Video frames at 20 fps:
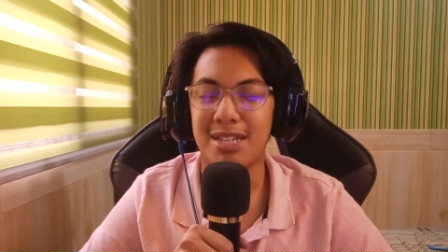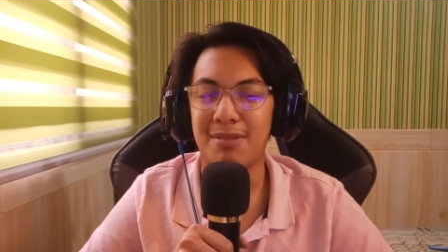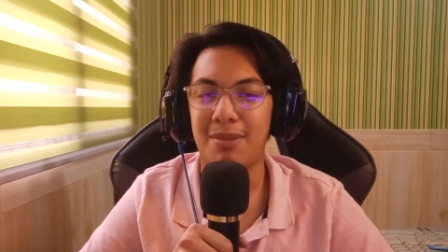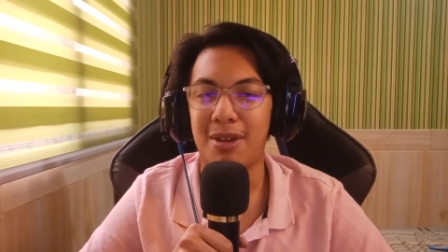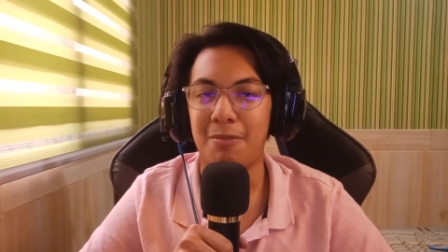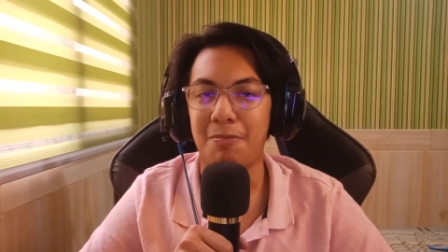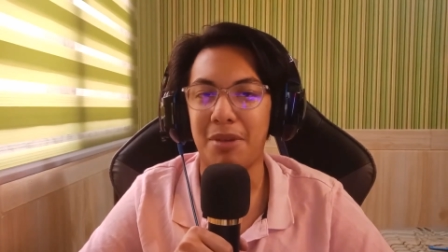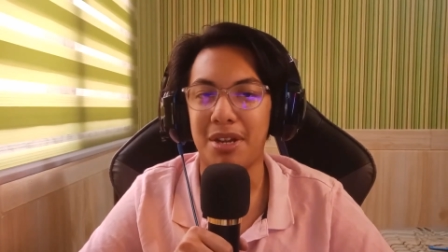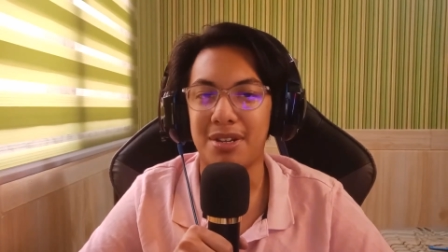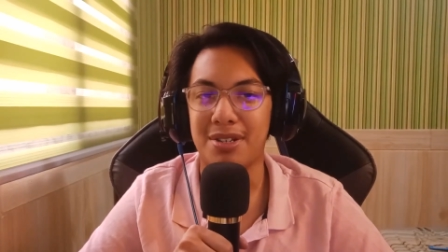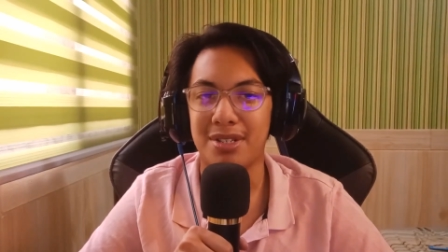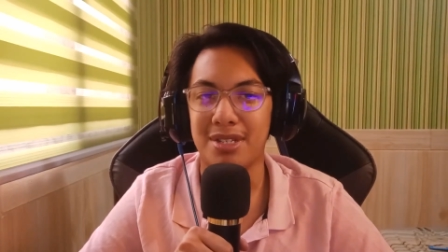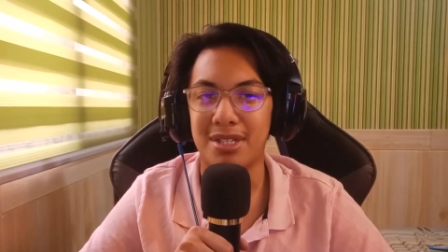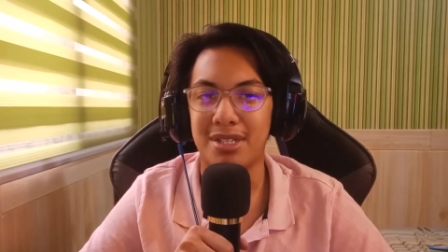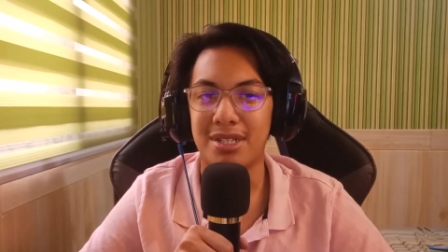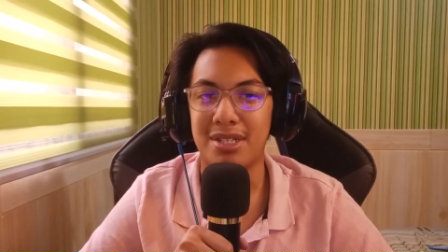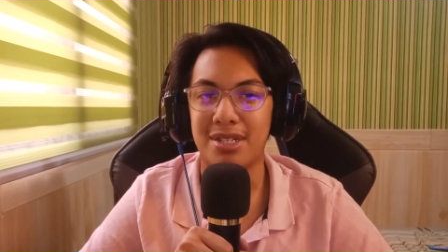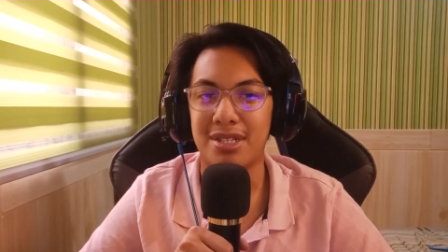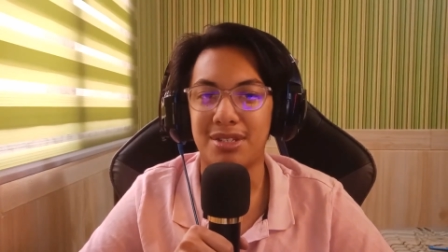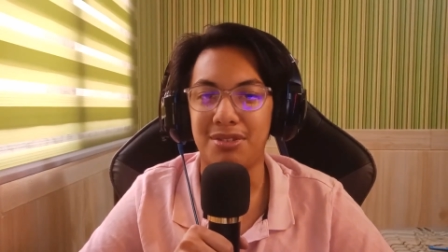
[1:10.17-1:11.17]
my
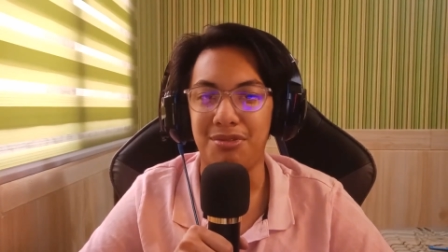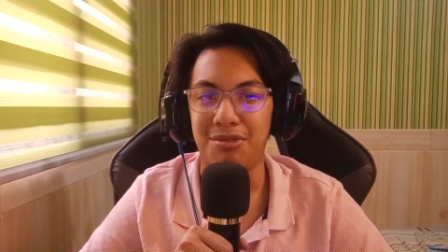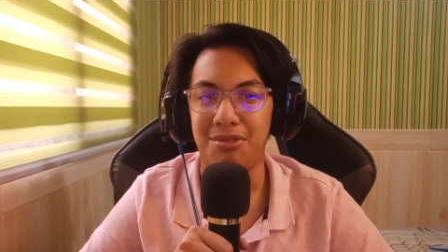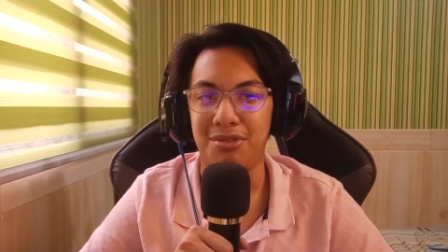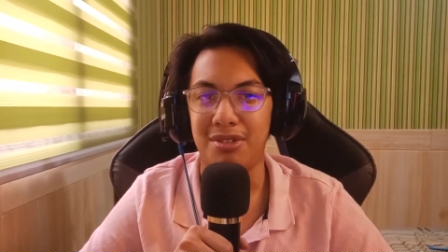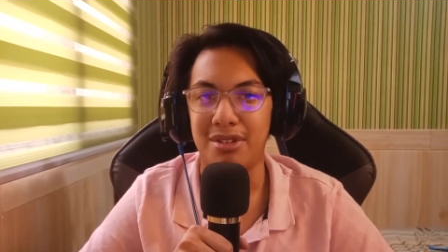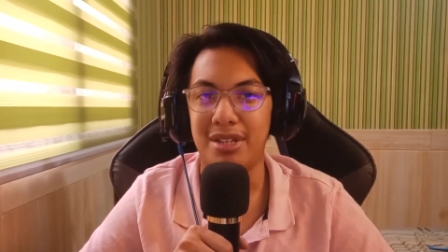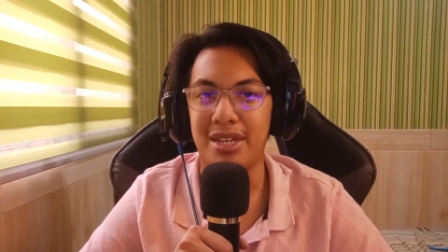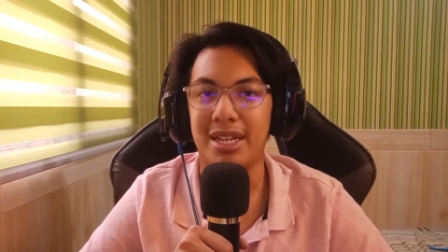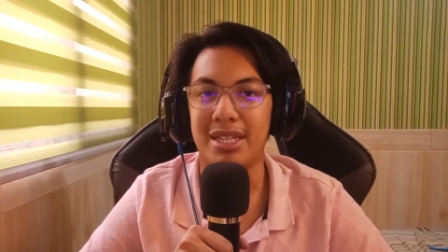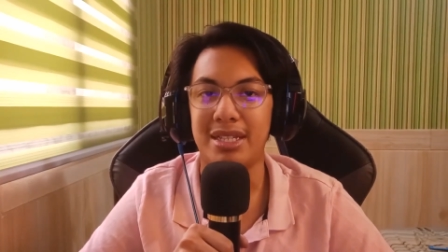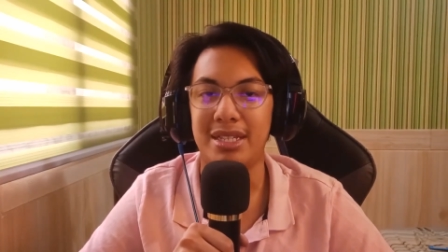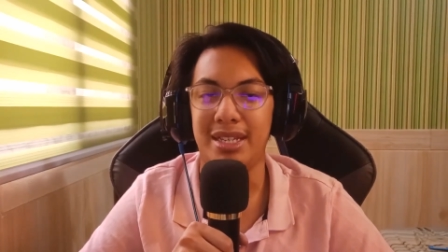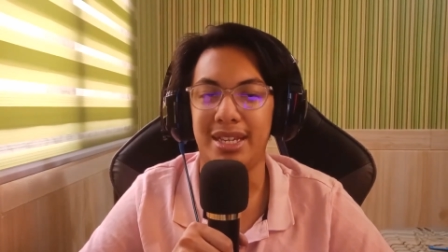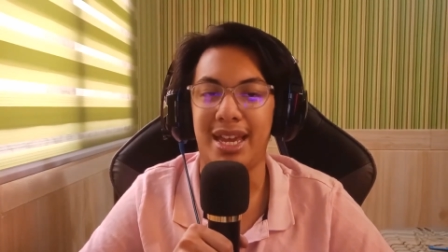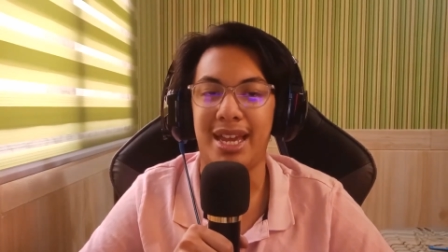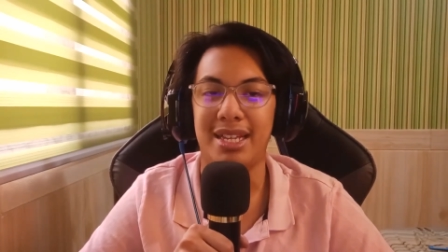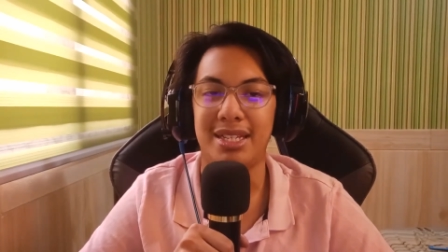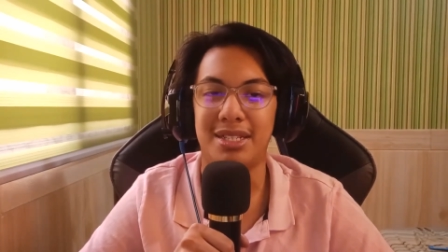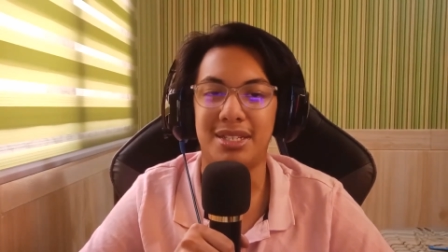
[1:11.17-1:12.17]
parents to get the
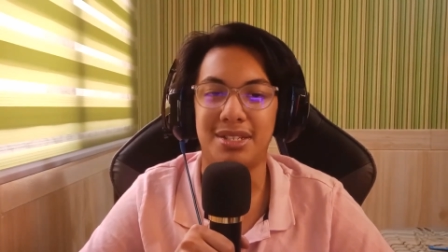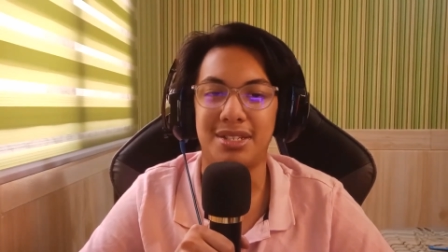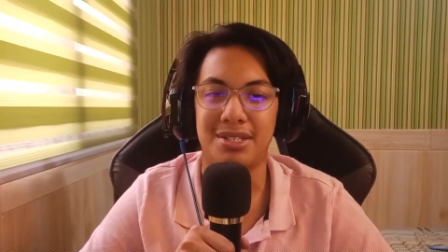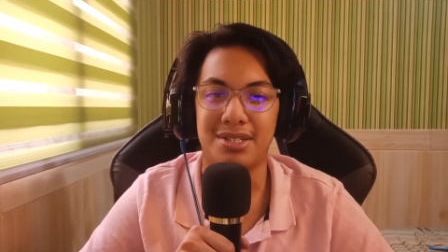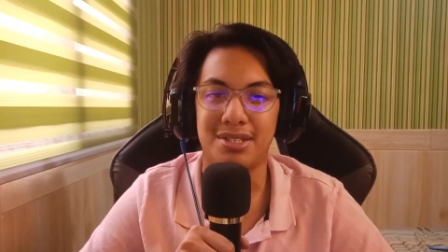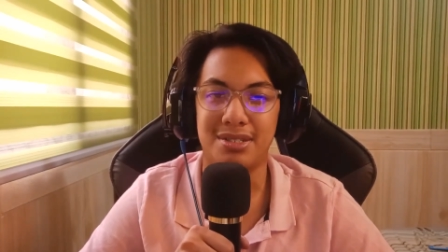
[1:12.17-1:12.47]
answer.